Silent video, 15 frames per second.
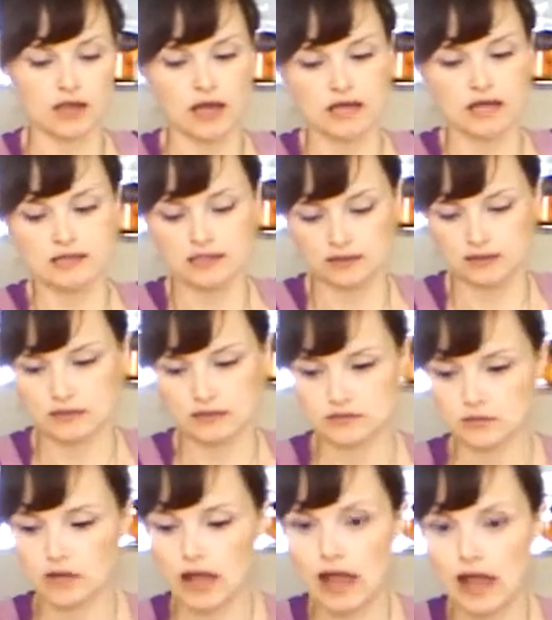I think that's
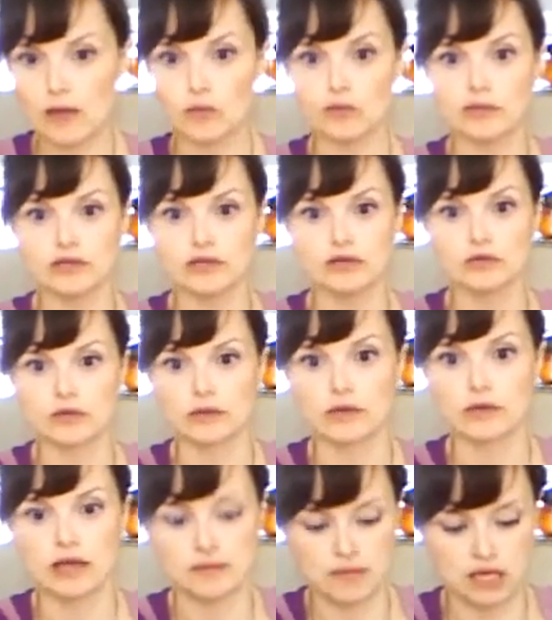what I will be doing
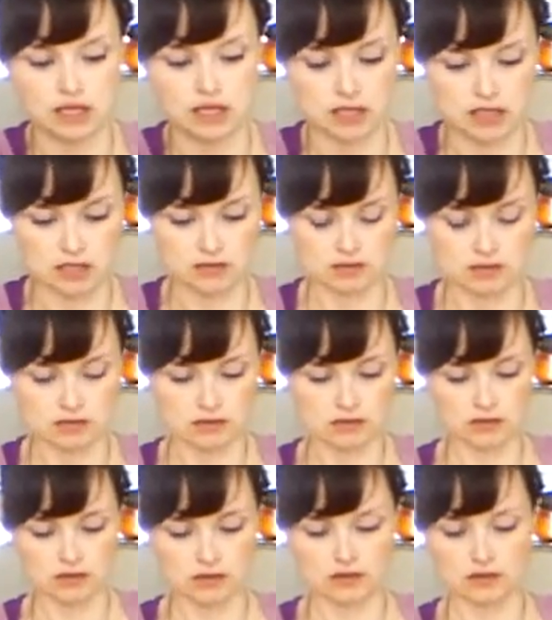when I make these.
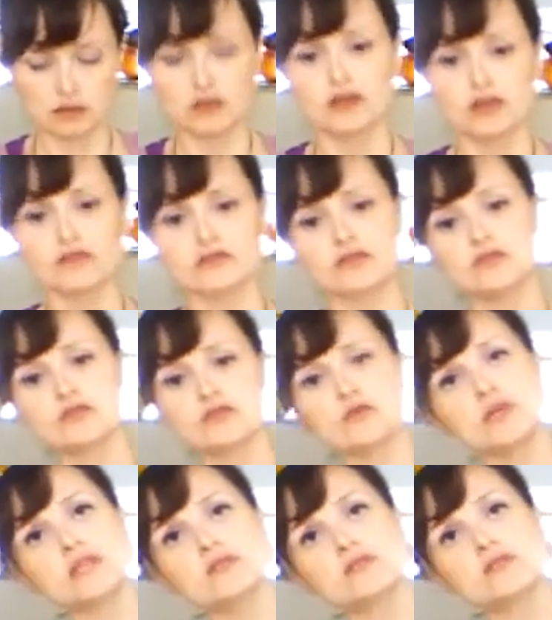For
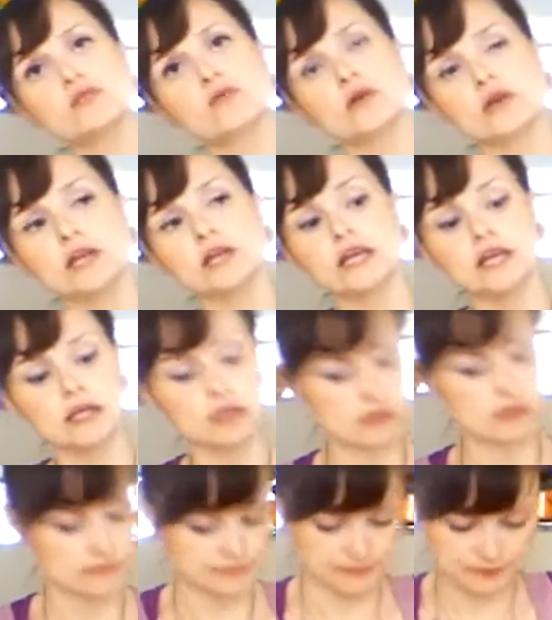sweet Squiddy,
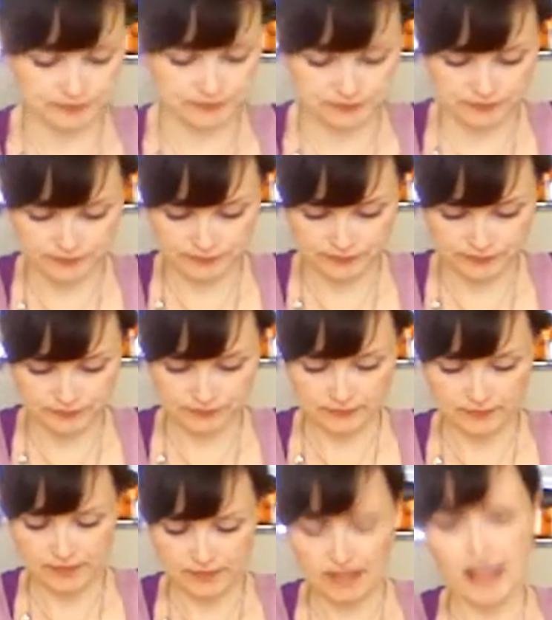
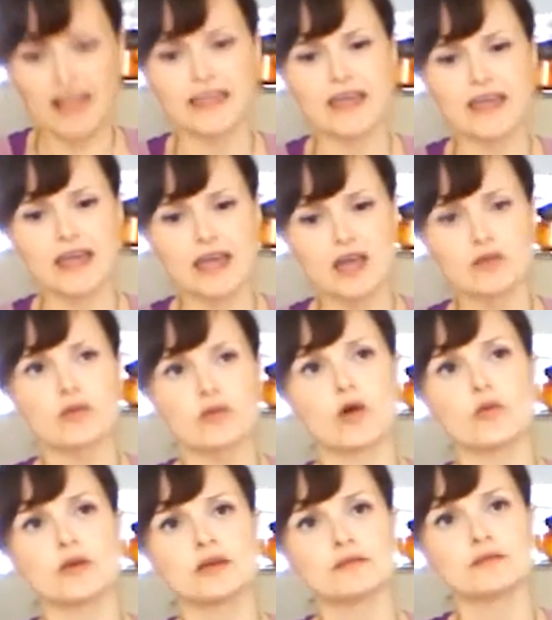aka
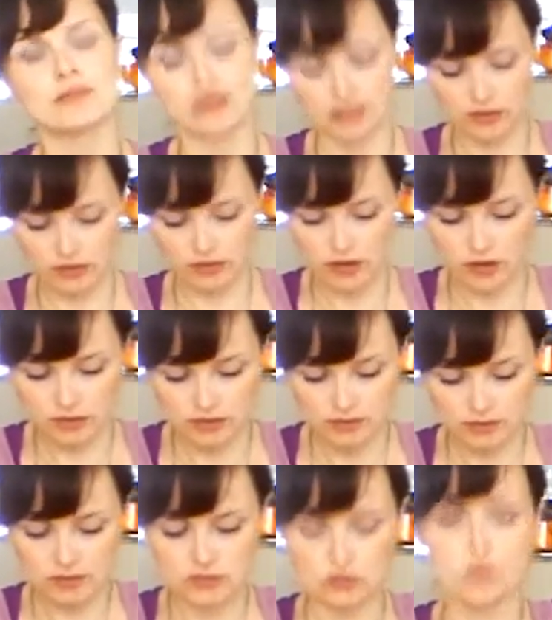Roman, but he'll always
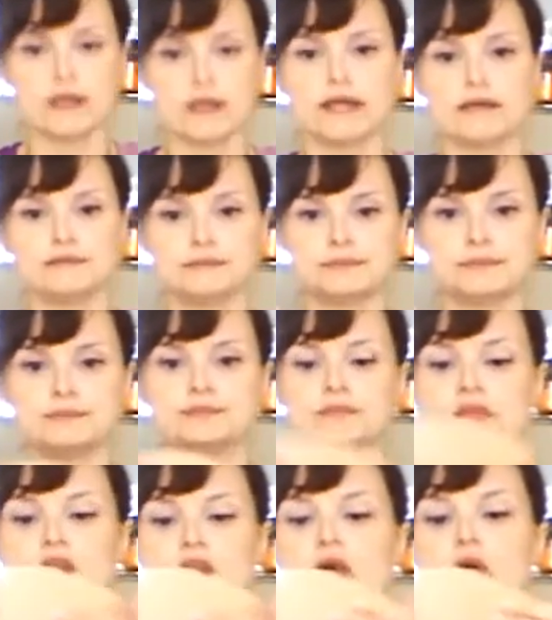be Squiddy.
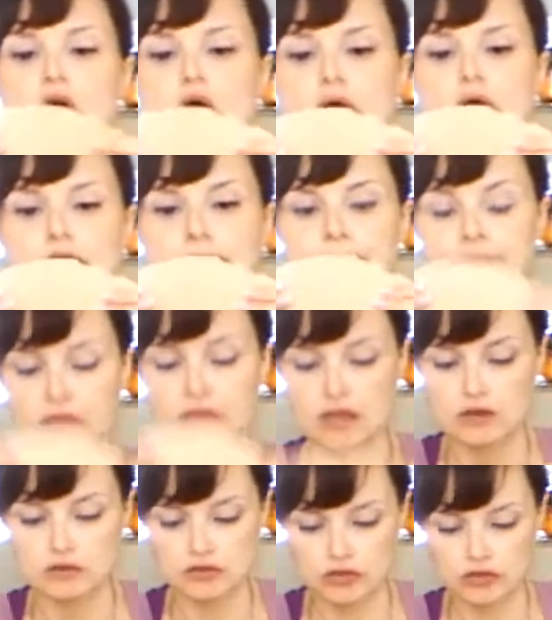Okay,
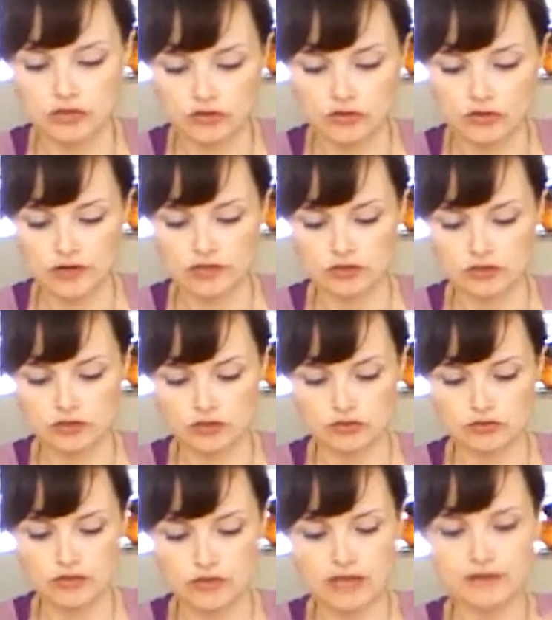so you're going
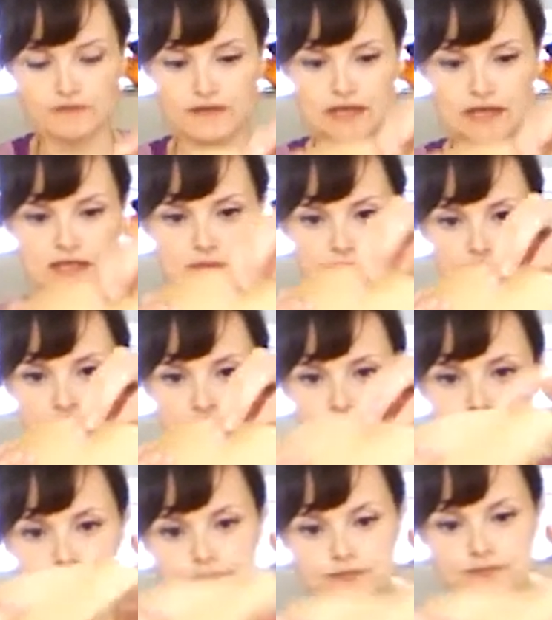to kind of find the middle
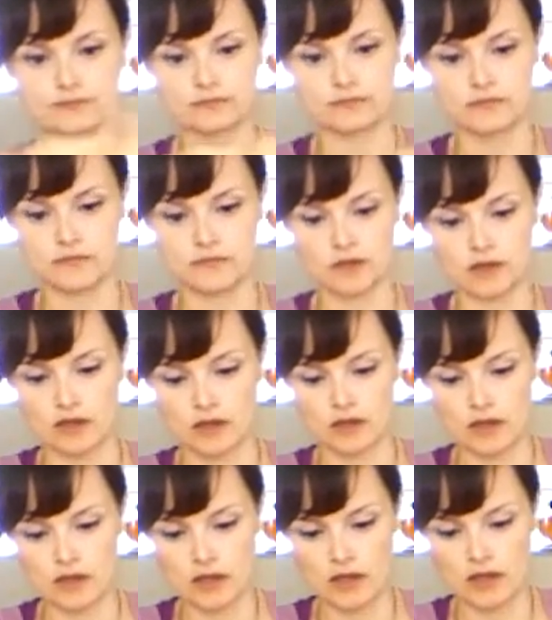
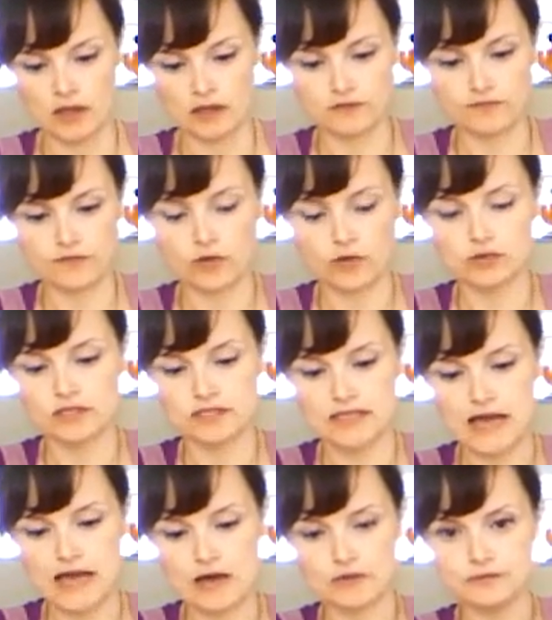and fold it
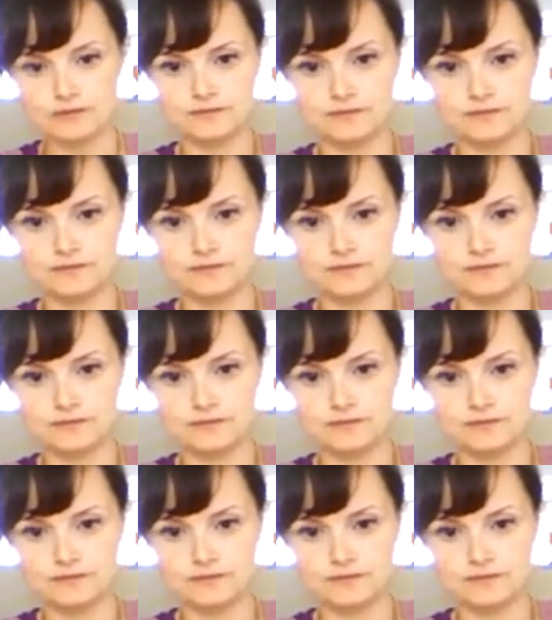down.